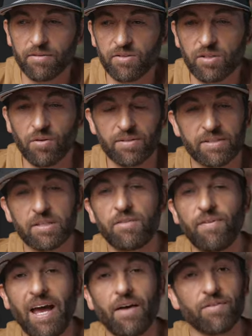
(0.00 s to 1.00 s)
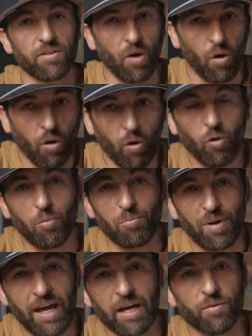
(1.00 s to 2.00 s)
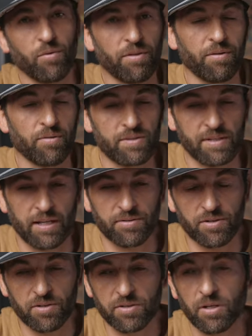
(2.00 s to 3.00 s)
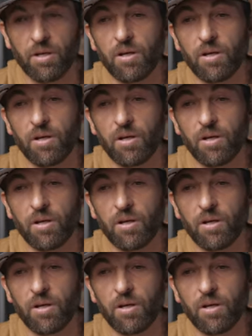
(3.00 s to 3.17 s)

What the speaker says: So instead of having the whole bed with those sensors,